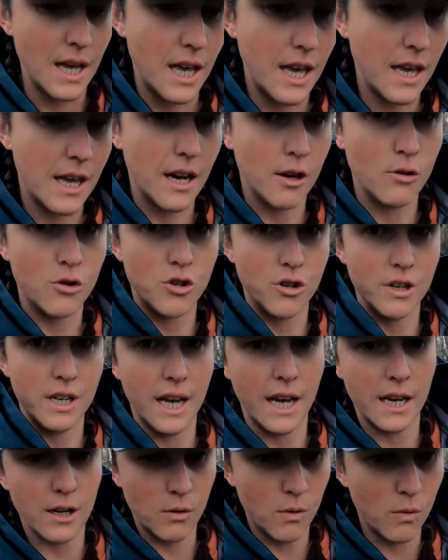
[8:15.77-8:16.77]
Eco
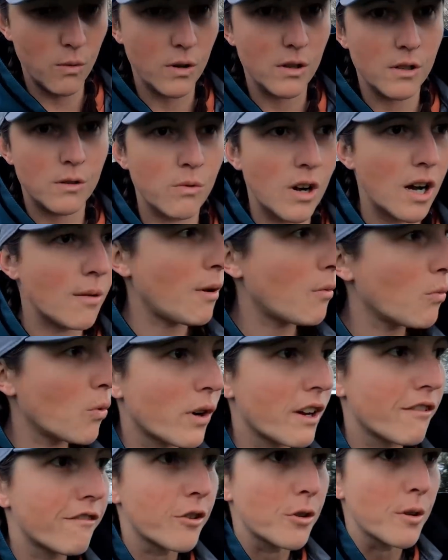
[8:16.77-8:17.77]
Tree headquarters. Why am I
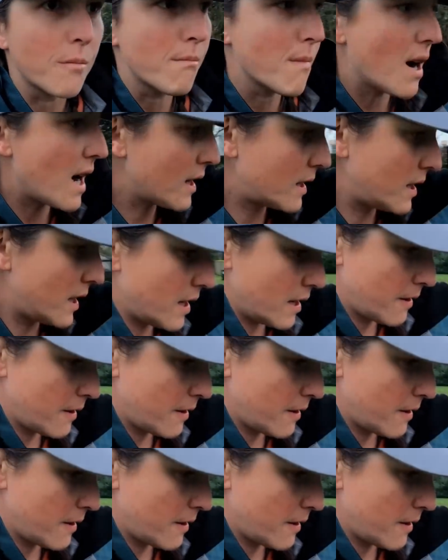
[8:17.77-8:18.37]
walking through the mud?